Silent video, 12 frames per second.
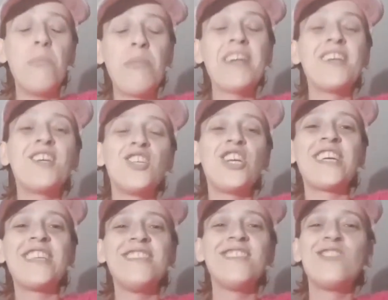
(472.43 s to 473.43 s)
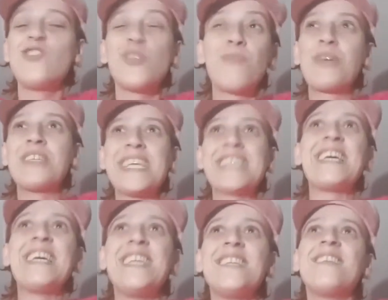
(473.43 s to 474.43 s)
Pink chickens, just because I
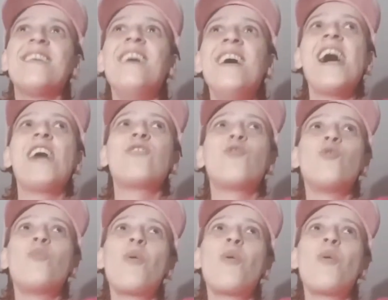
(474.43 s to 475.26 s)
said. I don't know